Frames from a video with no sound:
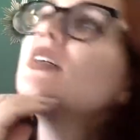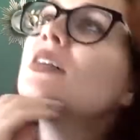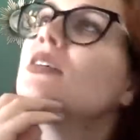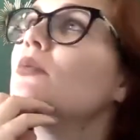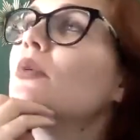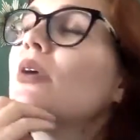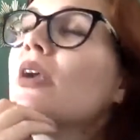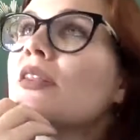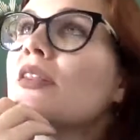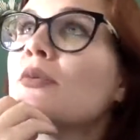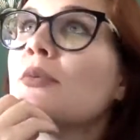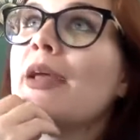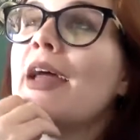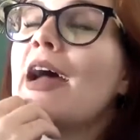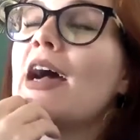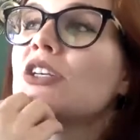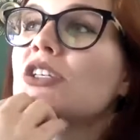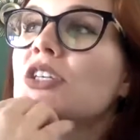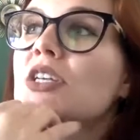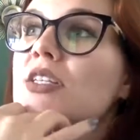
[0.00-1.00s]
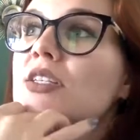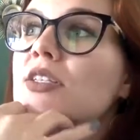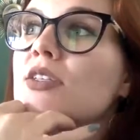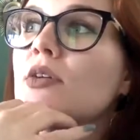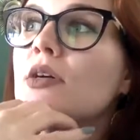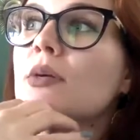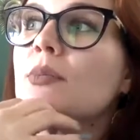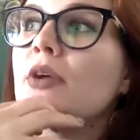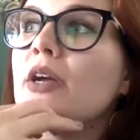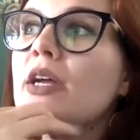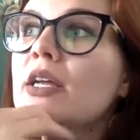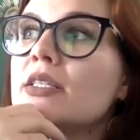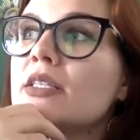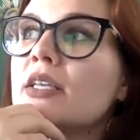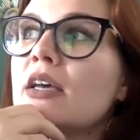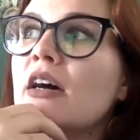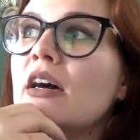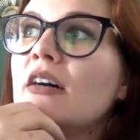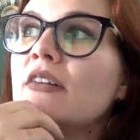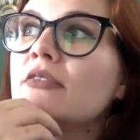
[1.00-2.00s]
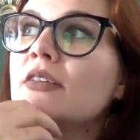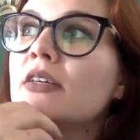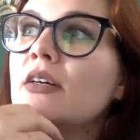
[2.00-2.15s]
What other reactions do our brains have?